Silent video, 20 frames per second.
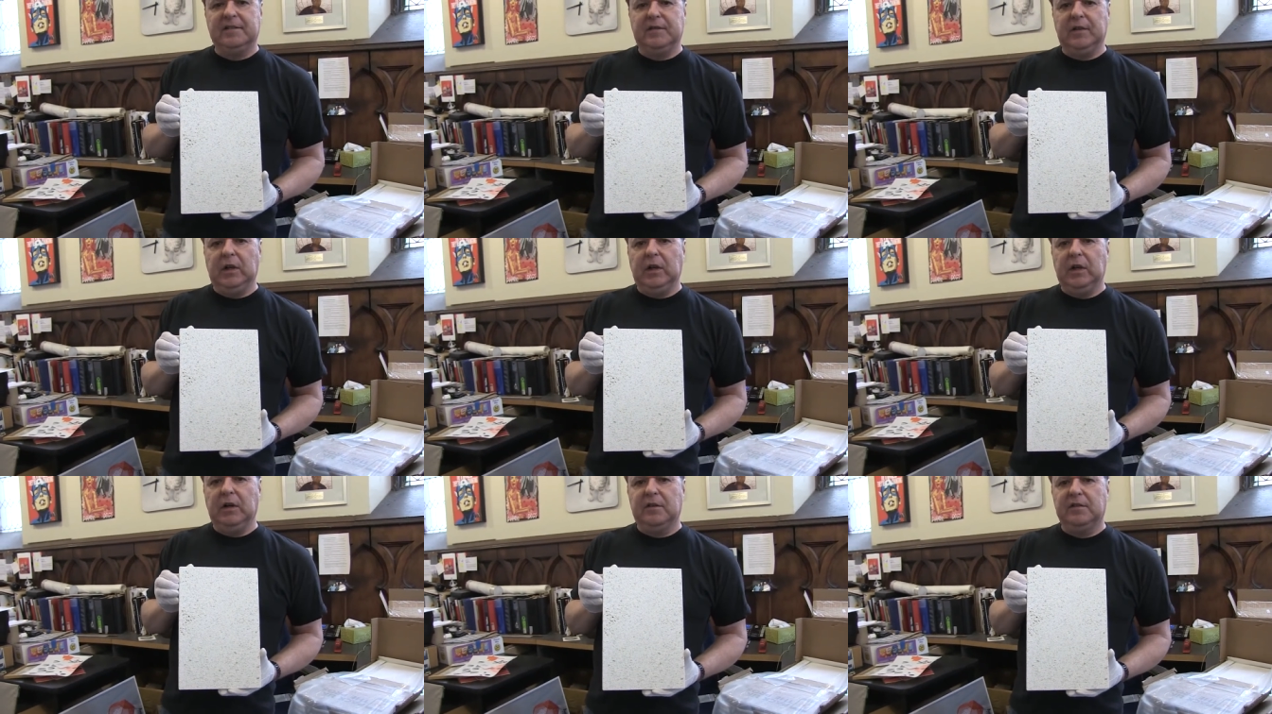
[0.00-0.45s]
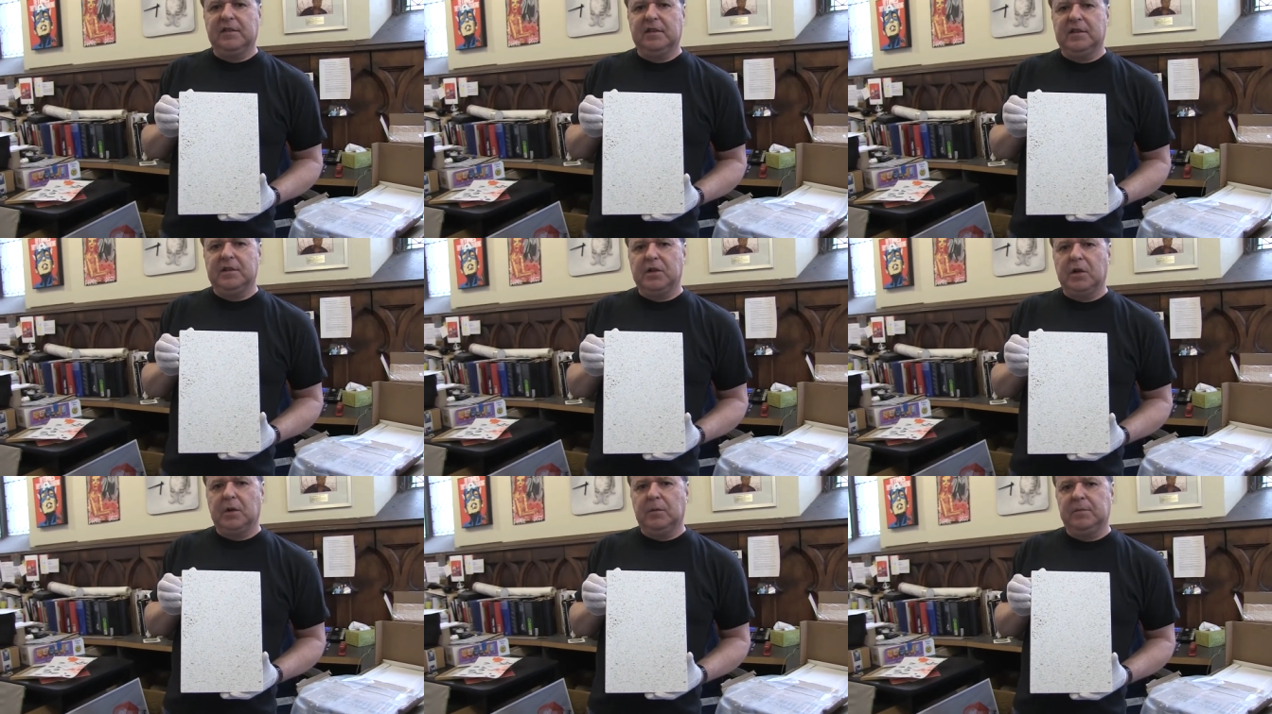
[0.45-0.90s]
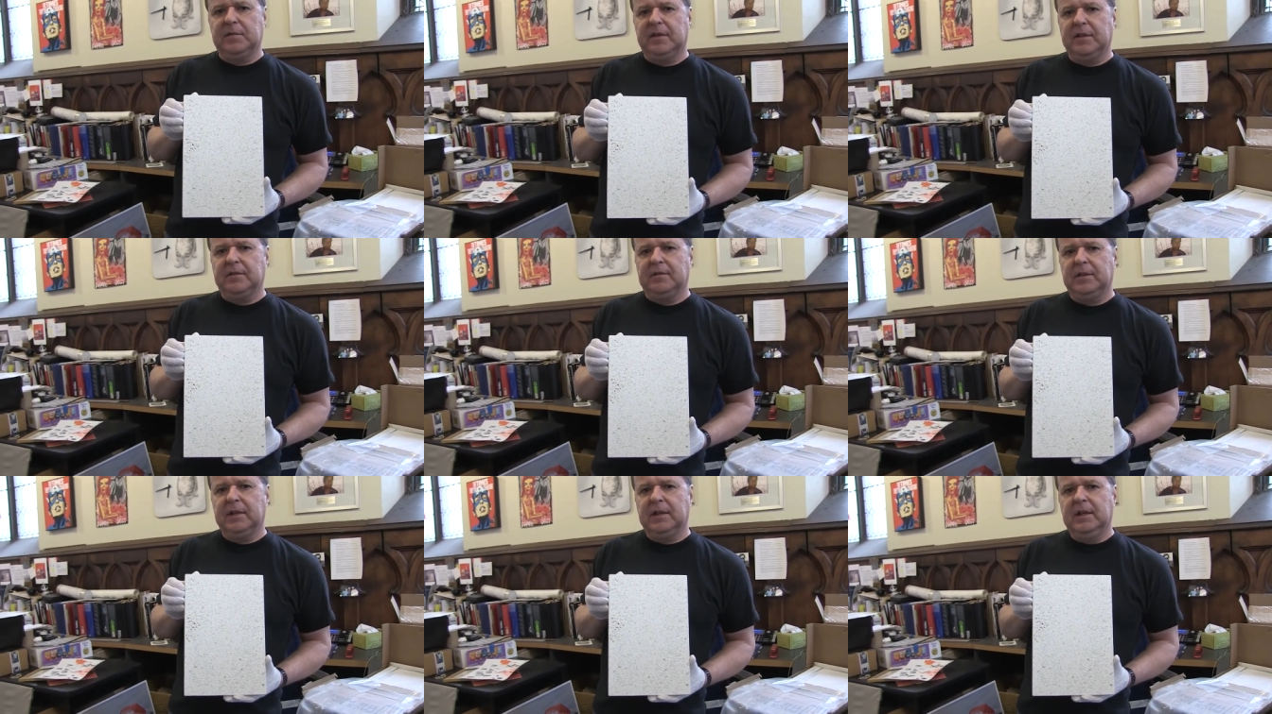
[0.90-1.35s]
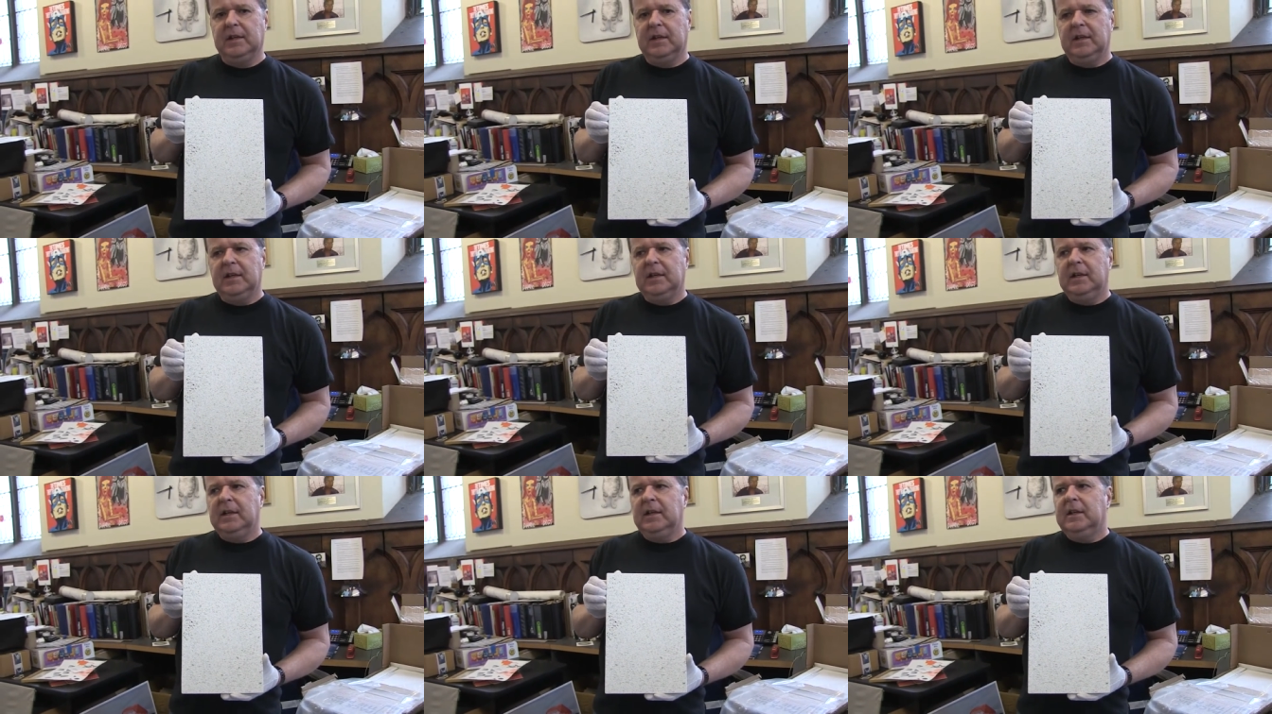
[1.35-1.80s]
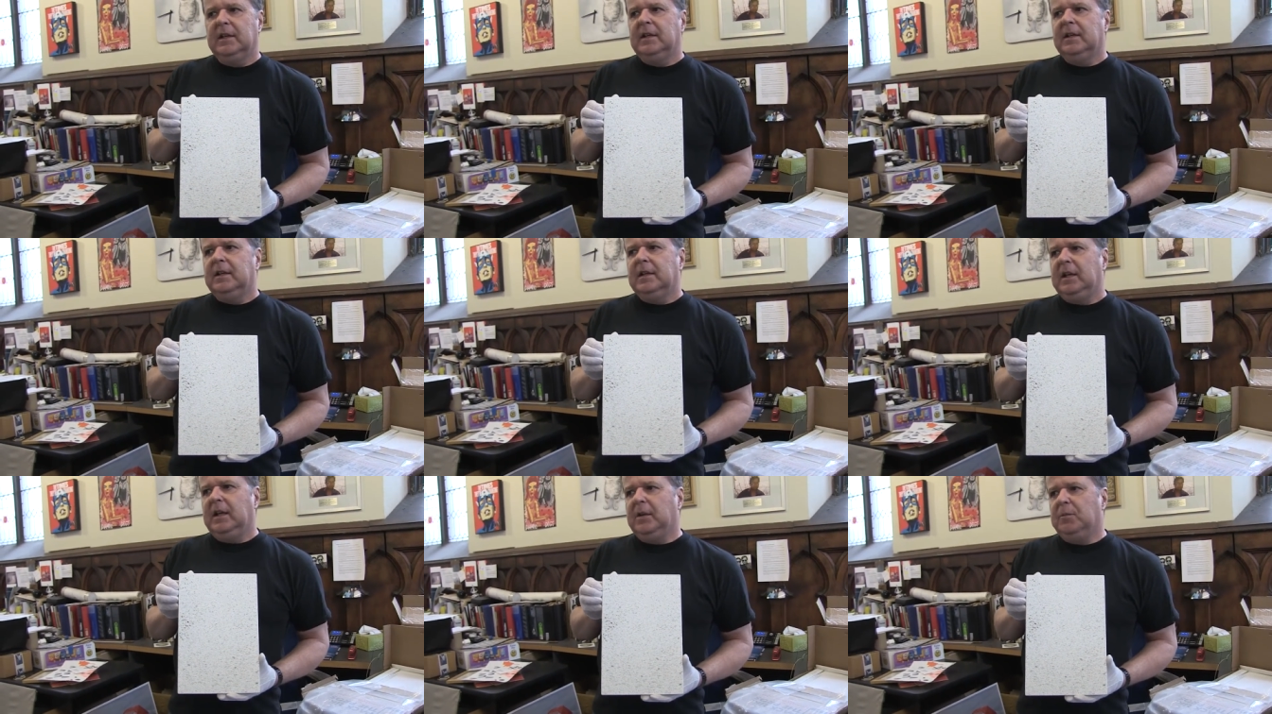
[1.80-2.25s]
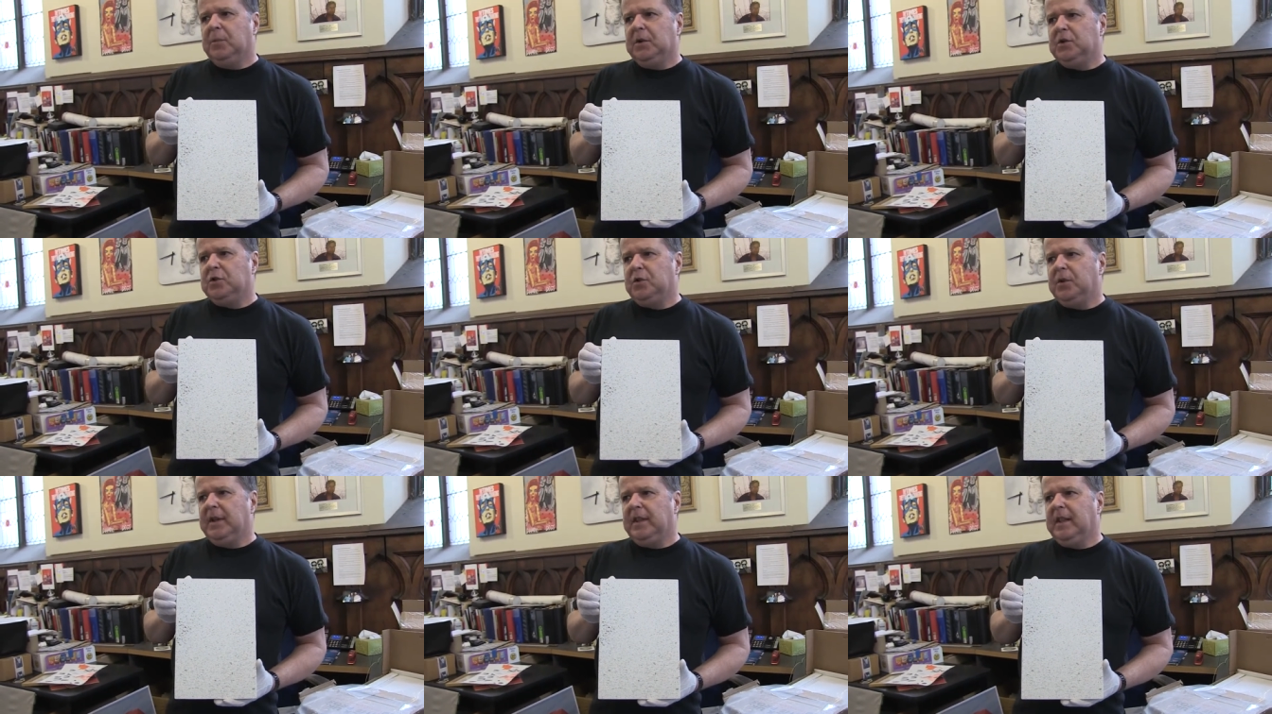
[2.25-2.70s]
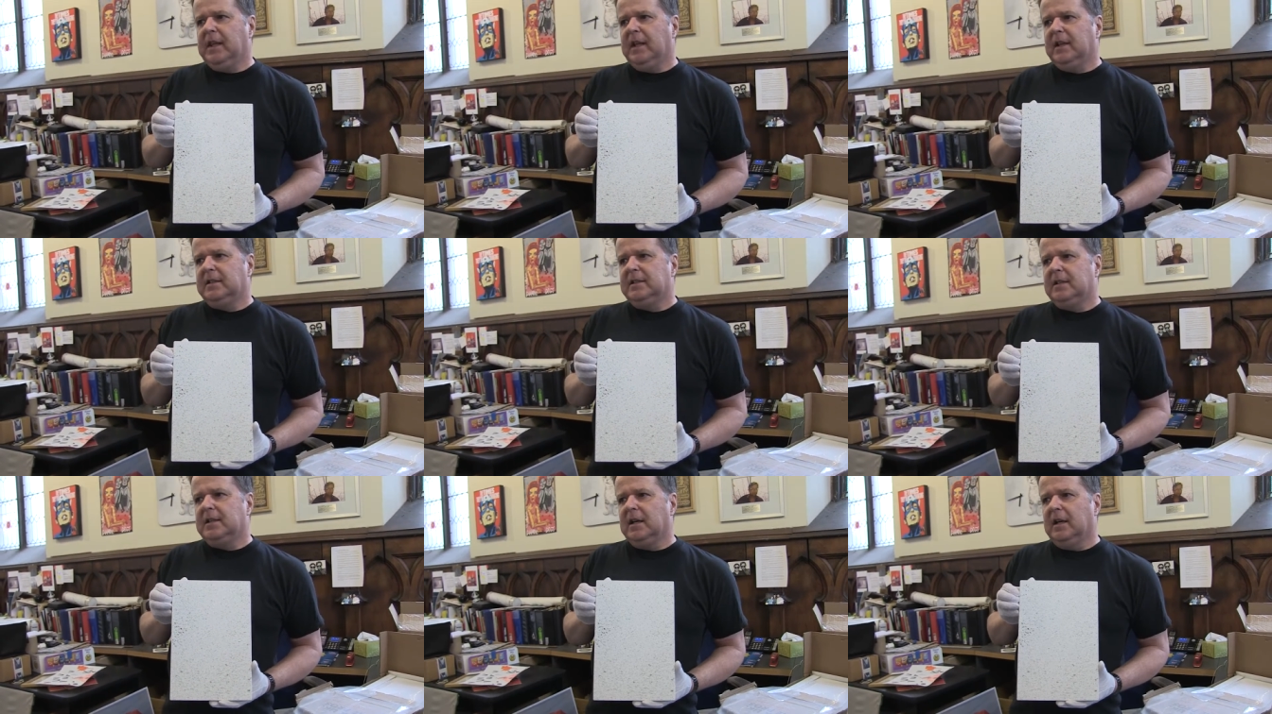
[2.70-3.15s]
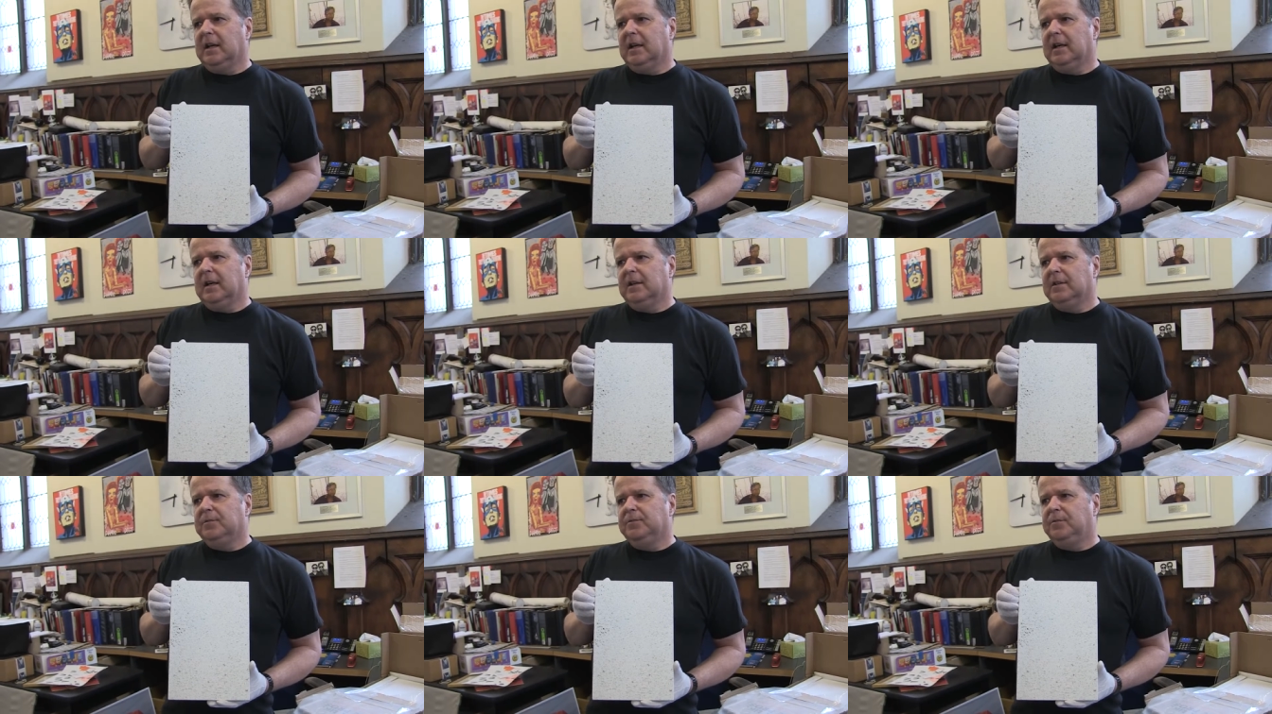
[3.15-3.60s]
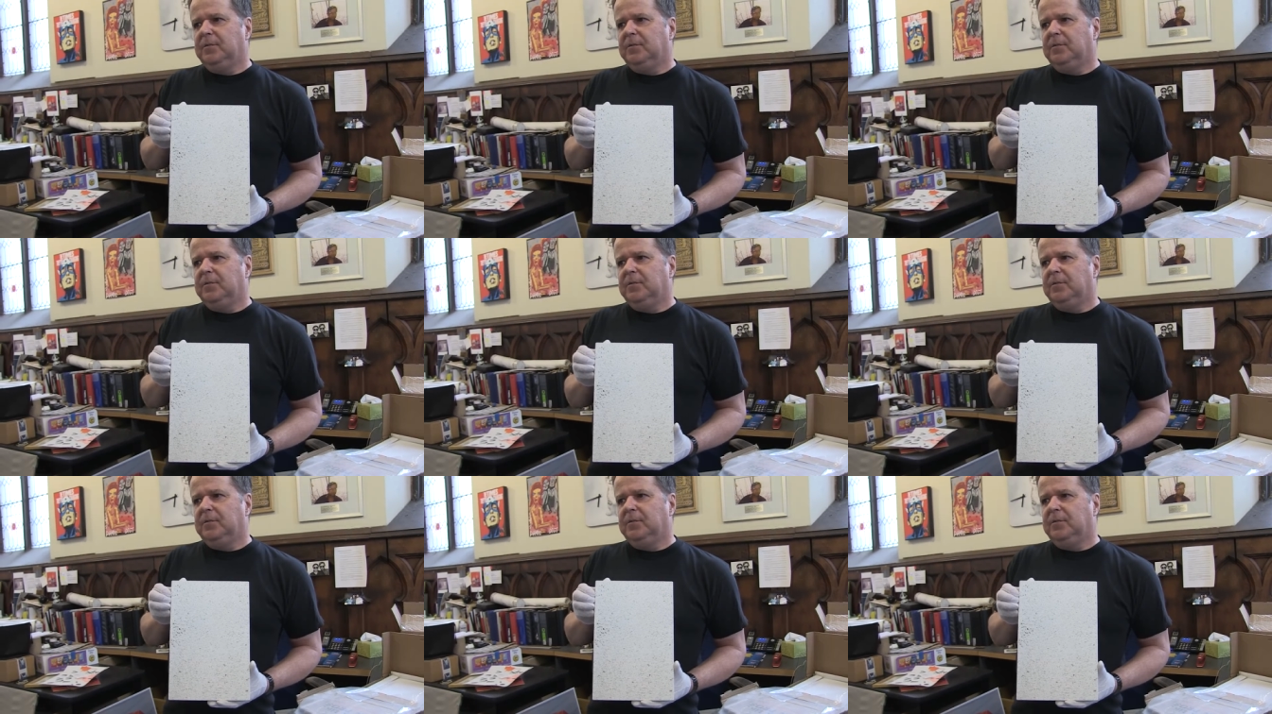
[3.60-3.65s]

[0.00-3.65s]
few years in terms of imagery that